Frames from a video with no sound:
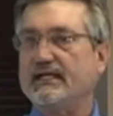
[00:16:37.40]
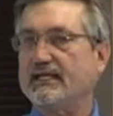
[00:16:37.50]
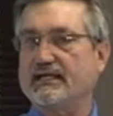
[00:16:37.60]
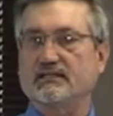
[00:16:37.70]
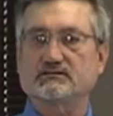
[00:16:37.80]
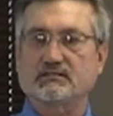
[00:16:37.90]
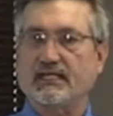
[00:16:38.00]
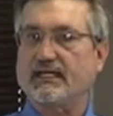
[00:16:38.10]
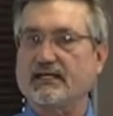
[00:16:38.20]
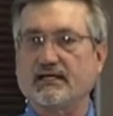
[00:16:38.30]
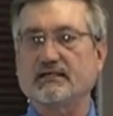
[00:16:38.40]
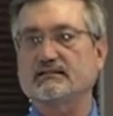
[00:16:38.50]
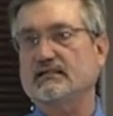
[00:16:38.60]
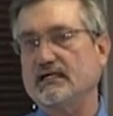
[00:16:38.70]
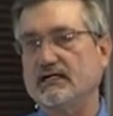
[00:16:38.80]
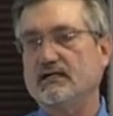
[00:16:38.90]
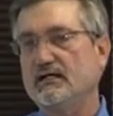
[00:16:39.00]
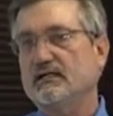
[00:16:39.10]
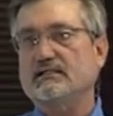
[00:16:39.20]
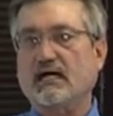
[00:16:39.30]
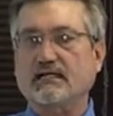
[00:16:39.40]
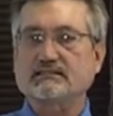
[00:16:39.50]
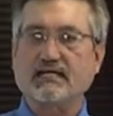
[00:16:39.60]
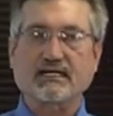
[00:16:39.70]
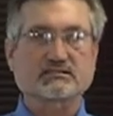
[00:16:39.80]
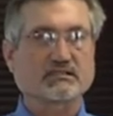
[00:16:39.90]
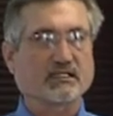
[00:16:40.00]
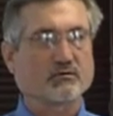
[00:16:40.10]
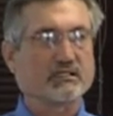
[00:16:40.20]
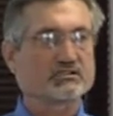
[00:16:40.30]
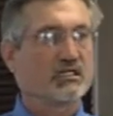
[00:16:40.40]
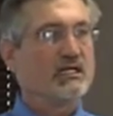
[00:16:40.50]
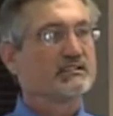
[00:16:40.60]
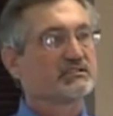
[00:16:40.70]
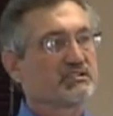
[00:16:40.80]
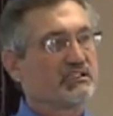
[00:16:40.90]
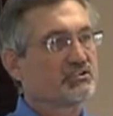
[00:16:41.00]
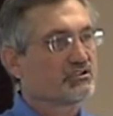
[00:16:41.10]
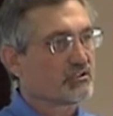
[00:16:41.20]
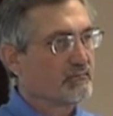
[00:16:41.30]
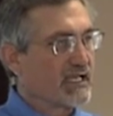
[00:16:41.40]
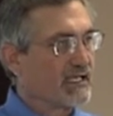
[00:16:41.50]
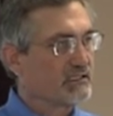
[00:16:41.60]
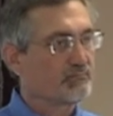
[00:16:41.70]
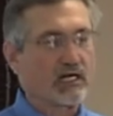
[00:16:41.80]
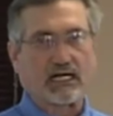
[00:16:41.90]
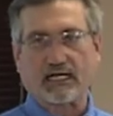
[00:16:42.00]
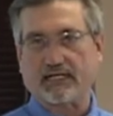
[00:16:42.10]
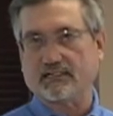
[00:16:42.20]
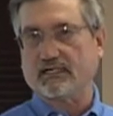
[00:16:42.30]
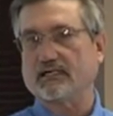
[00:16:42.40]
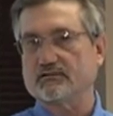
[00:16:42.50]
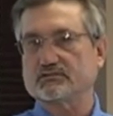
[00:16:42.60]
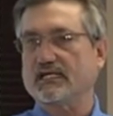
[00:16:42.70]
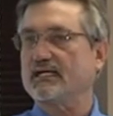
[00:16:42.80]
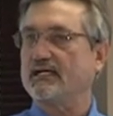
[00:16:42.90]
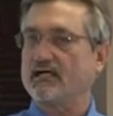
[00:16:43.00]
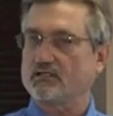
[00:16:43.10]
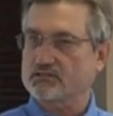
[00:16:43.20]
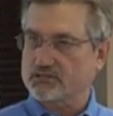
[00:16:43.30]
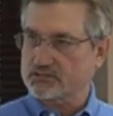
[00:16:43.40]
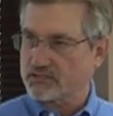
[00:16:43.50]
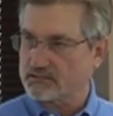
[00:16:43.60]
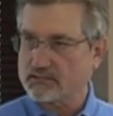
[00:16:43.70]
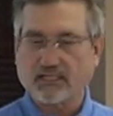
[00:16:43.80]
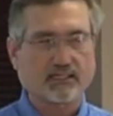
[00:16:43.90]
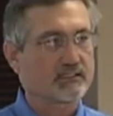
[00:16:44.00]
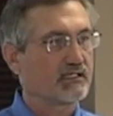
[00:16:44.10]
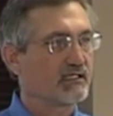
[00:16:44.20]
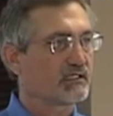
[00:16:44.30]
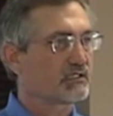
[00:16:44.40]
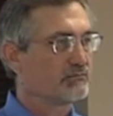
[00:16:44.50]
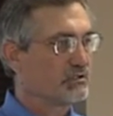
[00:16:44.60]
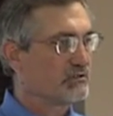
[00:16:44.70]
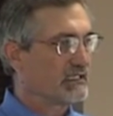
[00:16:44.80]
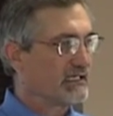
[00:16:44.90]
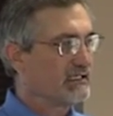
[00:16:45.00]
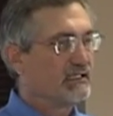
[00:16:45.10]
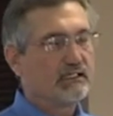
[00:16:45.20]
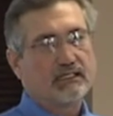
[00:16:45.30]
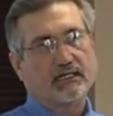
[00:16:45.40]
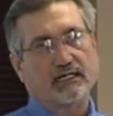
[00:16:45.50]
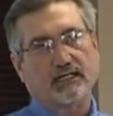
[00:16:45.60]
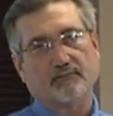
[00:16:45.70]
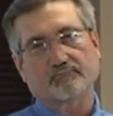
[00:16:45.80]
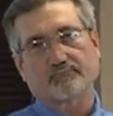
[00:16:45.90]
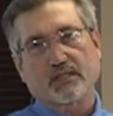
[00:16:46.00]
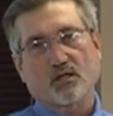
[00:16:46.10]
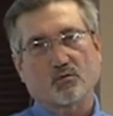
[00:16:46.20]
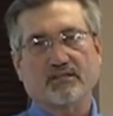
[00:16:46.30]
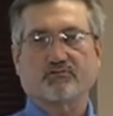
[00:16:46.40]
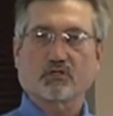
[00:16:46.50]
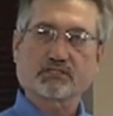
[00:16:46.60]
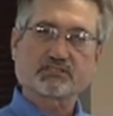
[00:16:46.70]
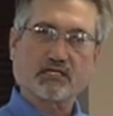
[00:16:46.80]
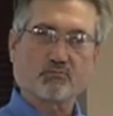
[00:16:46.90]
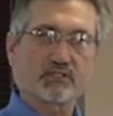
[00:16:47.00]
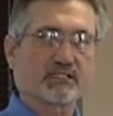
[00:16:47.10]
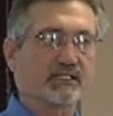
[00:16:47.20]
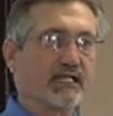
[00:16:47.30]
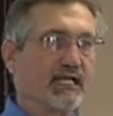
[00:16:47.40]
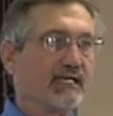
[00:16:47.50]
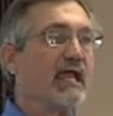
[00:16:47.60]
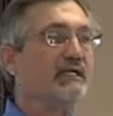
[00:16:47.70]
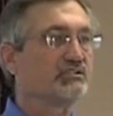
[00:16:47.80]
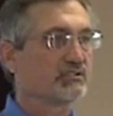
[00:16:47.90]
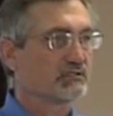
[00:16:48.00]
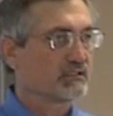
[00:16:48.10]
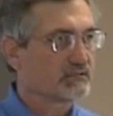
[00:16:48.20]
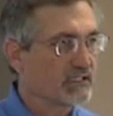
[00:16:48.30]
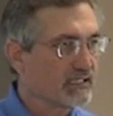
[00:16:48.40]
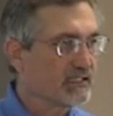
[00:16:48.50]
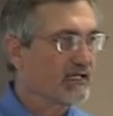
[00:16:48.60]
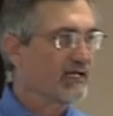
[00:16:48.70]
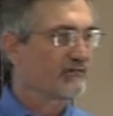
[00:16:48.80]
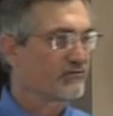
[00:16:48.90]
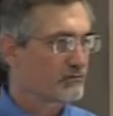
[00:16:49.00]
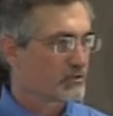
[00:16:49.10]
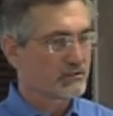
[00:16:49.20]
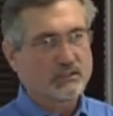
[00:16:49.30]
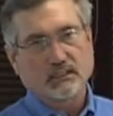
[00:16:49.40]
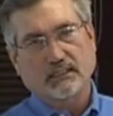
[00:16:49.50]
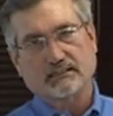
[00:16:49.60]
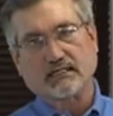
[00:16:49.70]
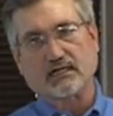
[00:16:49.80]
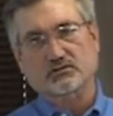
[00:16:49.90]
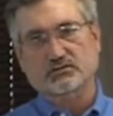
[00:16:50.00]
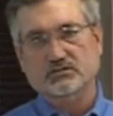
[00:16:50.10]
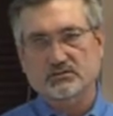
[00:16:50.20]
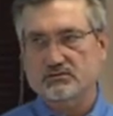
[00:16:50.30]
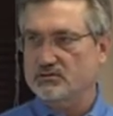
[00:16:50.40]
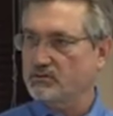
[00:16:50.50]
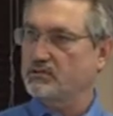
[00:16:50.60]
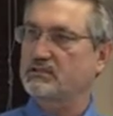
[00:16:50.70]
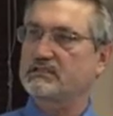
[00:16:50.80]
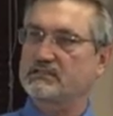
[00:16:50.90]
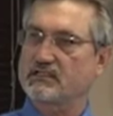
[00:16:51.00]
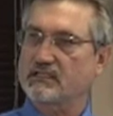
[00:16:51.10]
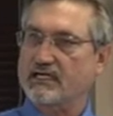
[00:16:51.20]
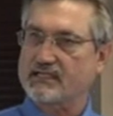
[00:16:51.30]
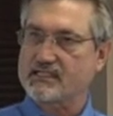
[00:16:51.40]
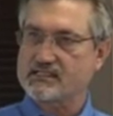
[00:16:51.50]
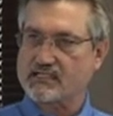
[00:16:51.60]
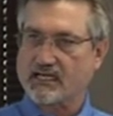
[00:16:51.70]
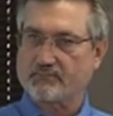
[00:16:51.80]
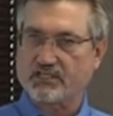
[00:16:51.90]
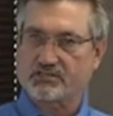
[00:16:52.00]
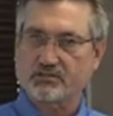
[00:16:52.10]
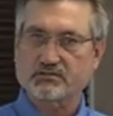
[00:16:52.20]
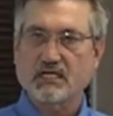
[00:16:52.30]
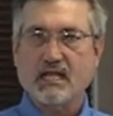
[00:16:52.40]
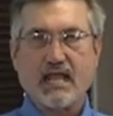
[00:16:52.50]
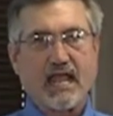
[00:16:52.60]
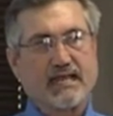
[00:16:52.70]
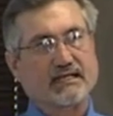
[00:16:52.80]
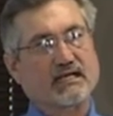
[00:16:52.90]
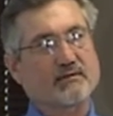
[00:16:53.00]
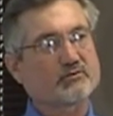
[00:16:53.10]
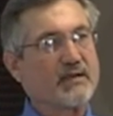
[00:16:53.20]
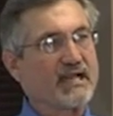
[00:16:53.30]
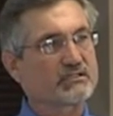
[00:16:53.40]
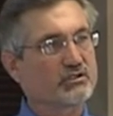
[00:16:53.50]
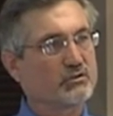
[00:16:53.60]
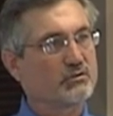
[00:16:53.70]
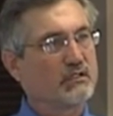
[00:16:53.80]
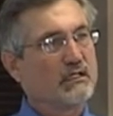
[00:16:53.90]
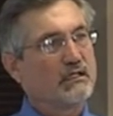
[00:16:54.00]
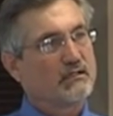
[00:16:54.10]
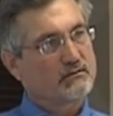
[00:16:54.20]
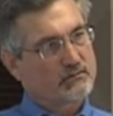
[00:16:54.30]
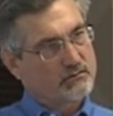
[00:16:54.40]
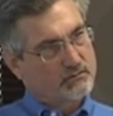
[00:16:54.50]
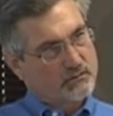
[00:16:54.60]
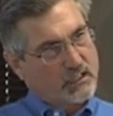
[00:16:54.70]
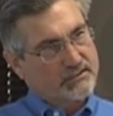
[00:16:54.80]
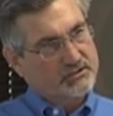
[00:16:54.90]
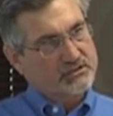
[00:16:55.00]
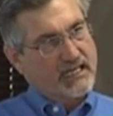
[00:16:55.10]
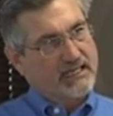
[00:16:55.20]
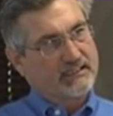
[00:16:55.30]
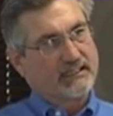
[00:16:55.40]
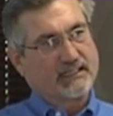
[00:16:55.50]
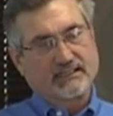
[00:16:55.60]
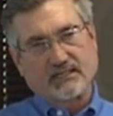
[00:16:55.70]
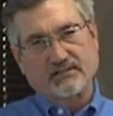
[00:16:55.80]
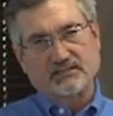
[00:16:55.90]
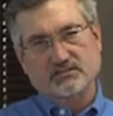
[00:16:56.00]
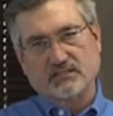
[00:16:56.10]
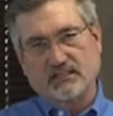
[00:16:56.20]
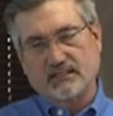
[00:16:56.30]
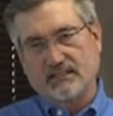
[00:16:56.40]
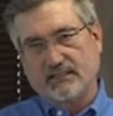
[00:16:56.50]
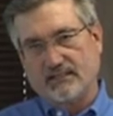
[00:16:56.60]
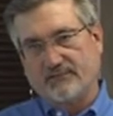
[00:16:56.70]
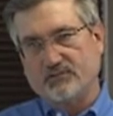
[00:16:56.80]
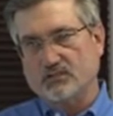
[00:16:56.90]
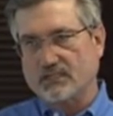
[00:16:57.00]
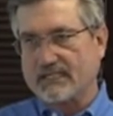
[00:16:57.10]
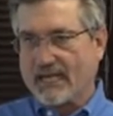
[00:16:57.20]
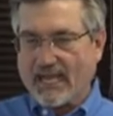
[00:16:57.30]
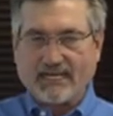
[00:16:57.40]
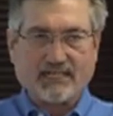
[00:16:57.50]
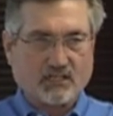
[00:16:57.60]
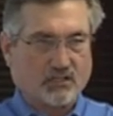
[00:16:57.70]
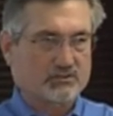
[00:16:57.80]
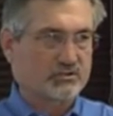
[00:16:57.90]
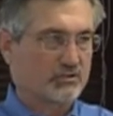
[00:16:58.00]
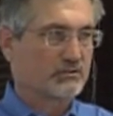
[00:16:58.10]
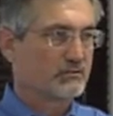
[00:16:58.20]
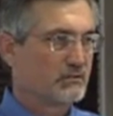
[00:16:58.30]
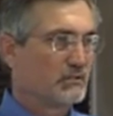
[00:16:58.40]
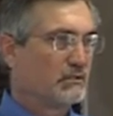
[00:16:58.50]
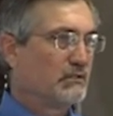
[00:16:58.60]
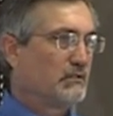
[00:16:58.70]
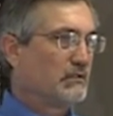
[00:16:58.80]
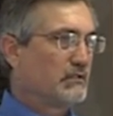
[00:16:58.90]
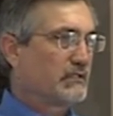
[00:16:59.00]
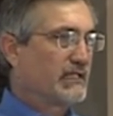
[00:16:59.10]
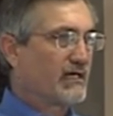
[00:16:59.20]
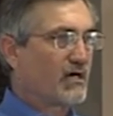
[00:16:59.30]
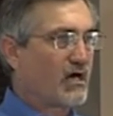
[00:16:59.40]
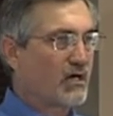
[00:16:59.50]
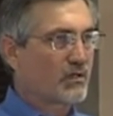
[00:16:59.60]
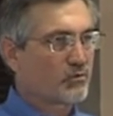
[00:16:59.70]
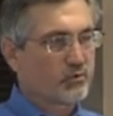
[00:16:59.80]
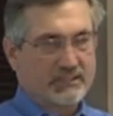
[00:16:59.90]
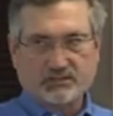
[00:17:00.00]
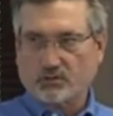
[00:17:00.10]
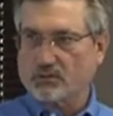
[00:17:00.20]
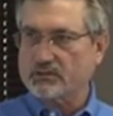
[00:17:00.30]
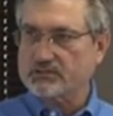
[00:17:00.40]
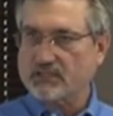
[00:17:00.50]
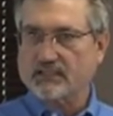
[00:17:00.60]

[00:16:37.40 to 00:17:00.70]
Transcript: in, in uh, contexts in which decisions are made by, uh, say, elders in, in, in a community. Um, we've worked some with the Dené Nation and, and had a former doctoral student who looked at a lot of these same issues. And it comes back to understanding there is, if you look at any culture, there are rituals,